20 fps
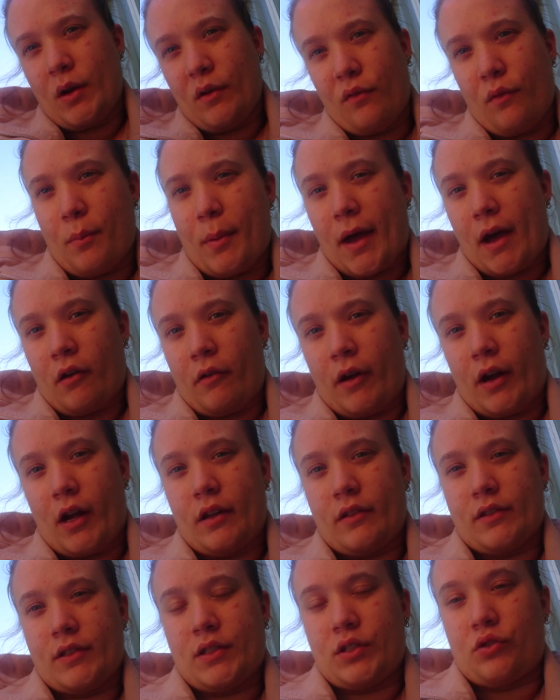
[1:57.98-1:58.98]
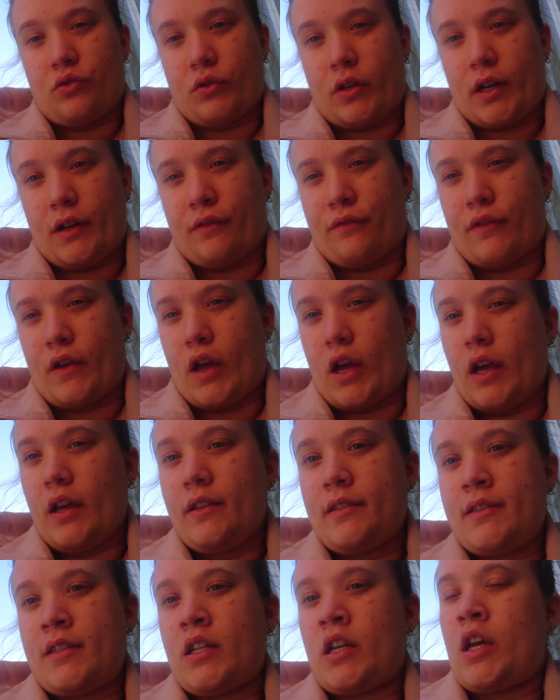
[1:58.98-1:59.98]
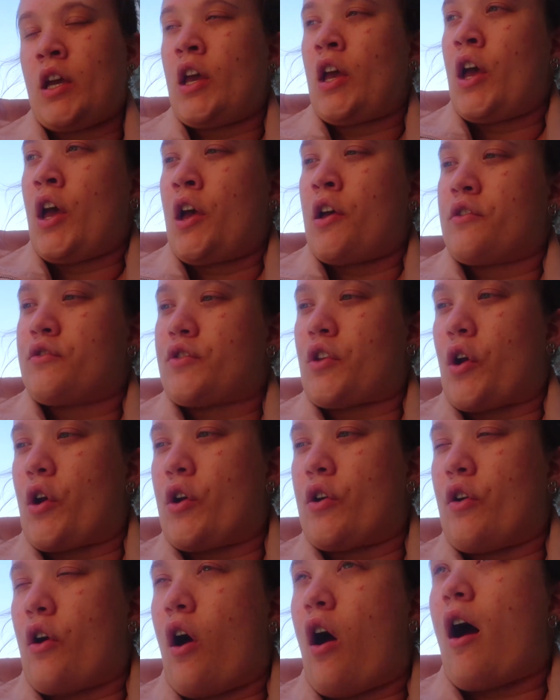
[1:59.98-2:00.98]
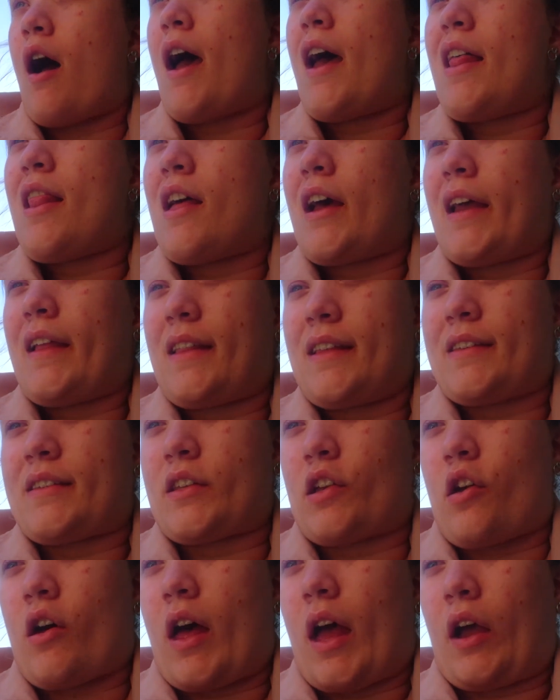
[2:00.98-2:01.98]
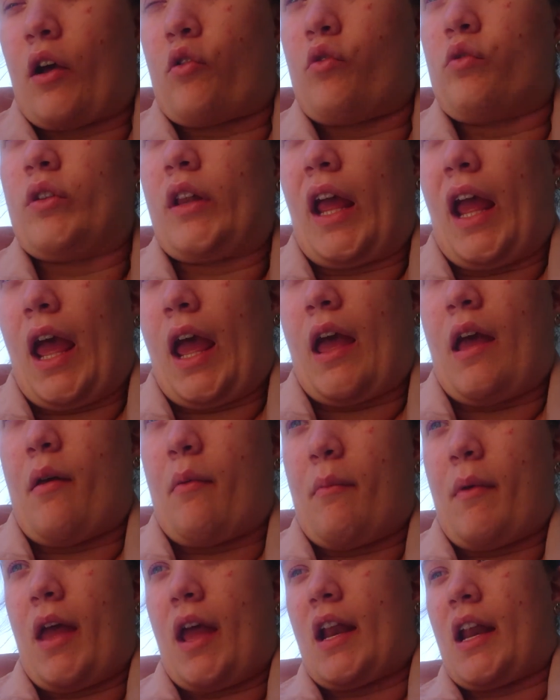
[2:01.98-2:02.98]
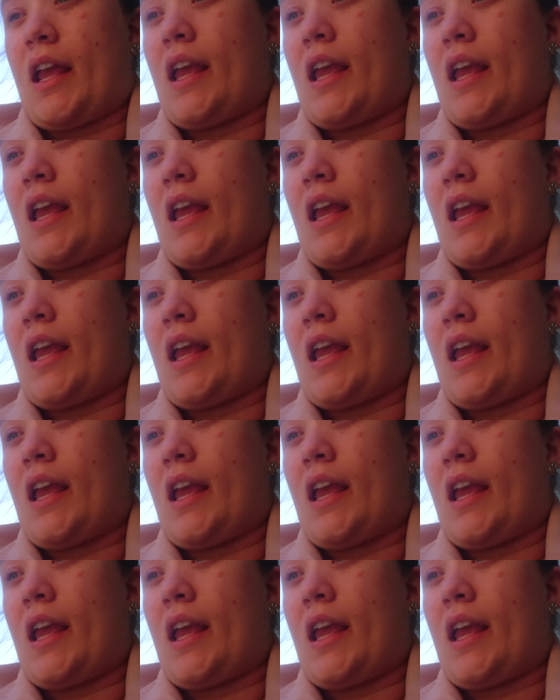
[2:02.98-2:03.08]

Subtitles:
of a background story first. So I liked this guy called M, and